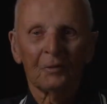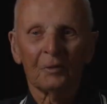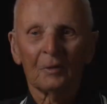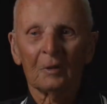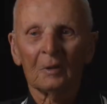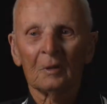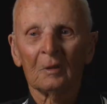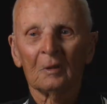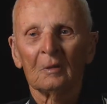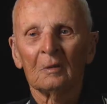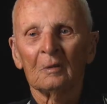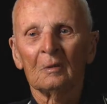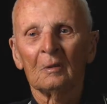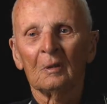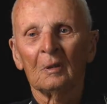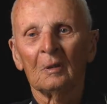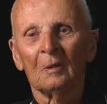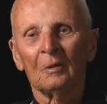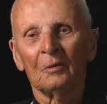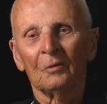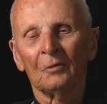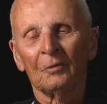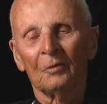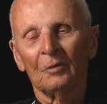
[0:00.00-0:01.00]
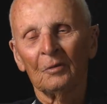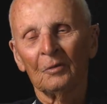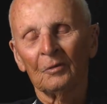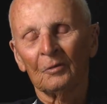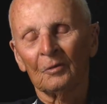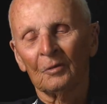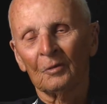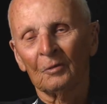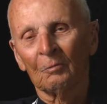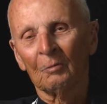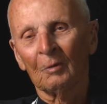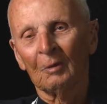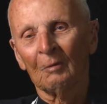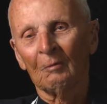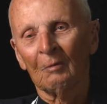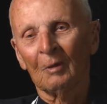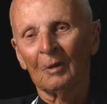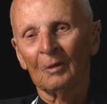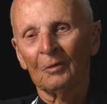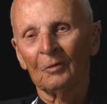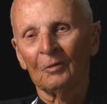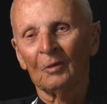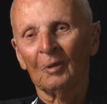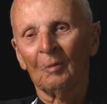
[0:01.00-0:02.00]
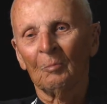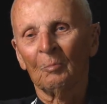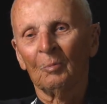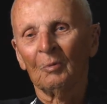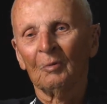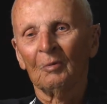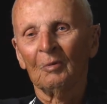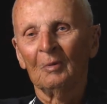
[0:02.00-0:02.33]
seen instances where one ship